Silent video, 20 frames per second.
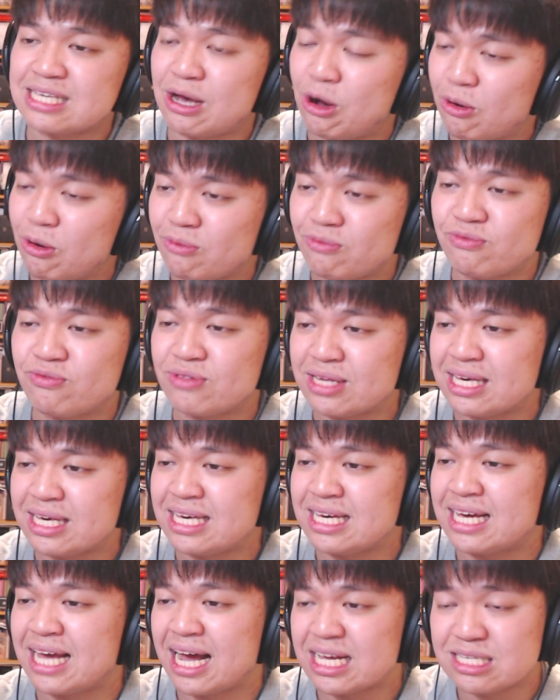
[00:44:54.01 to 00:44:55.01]
Hopefully
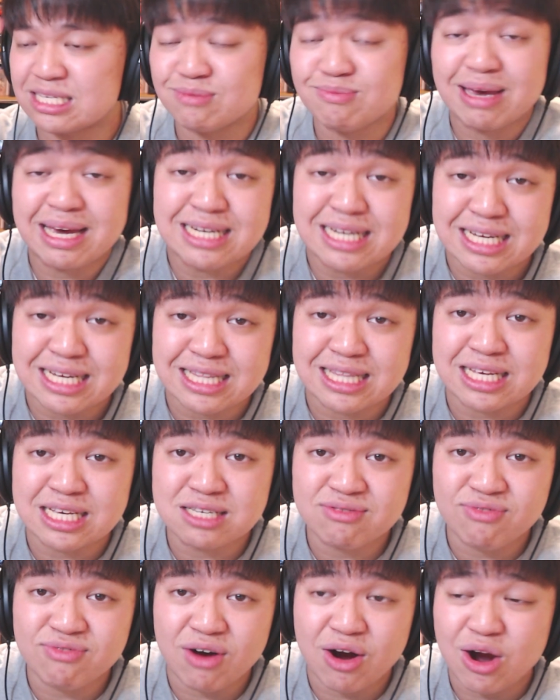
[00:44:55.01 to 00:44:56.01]
you guys made it
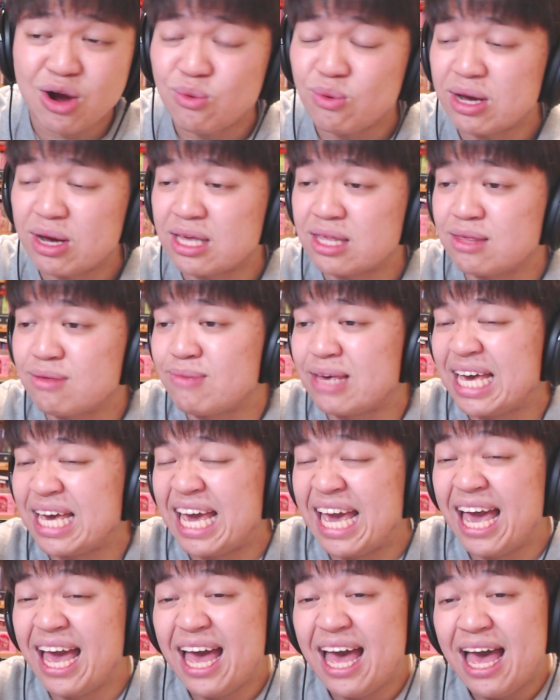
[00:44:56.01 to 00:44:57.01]
this far with
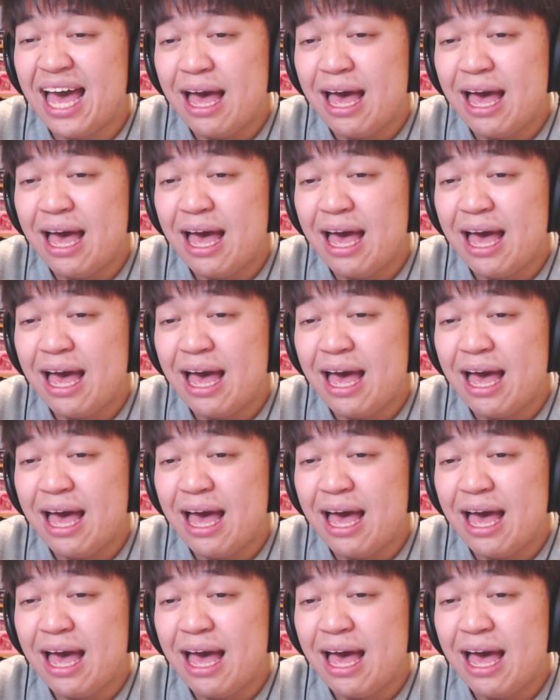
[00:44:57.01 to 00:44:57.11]
me.